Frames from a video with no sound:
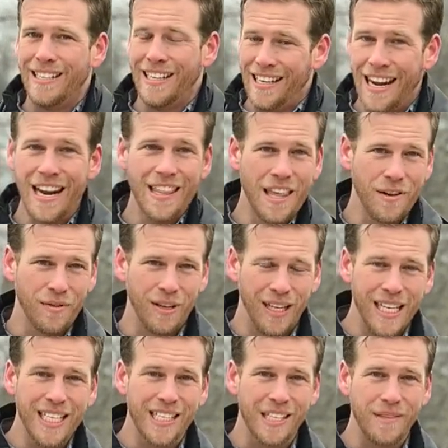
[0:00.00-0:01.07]
Today they
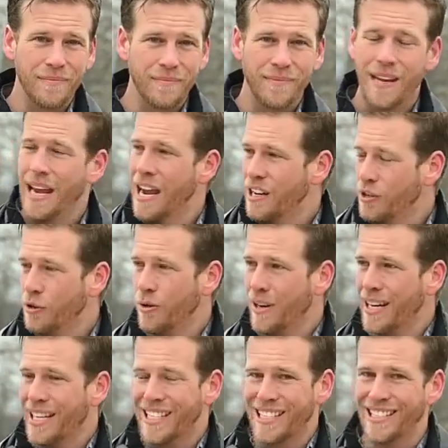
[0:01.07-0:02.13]
released them
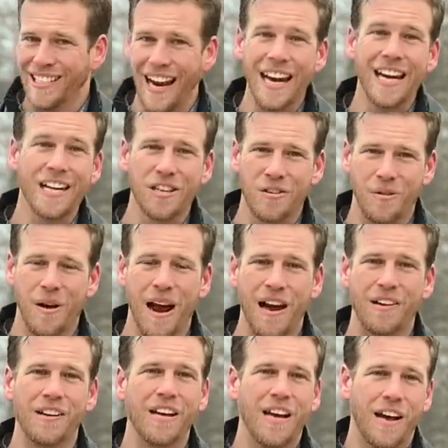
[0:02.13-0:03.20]
to an excited
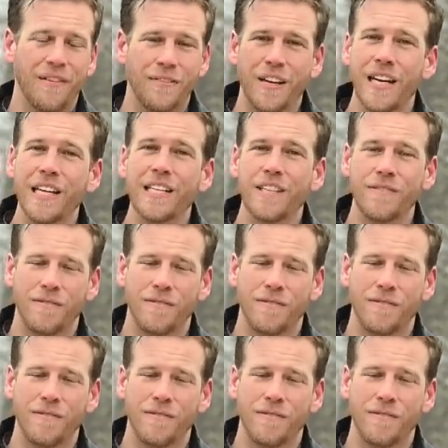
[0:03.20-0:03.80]
crowd of kids and